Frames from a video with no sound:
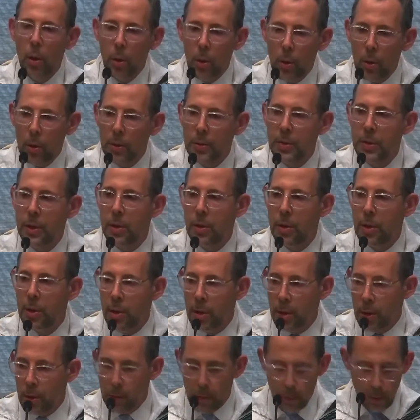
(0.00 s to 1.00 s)
Old,
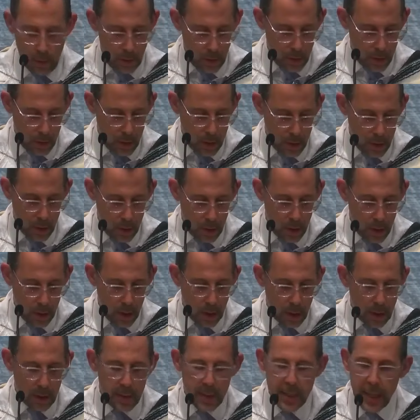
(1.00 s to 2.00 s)
new.
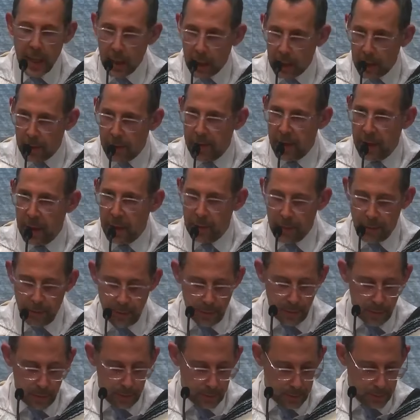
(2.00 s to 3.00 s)
Tel
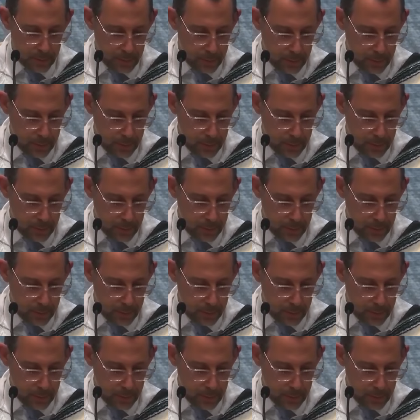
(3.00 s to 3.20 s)
Aviv.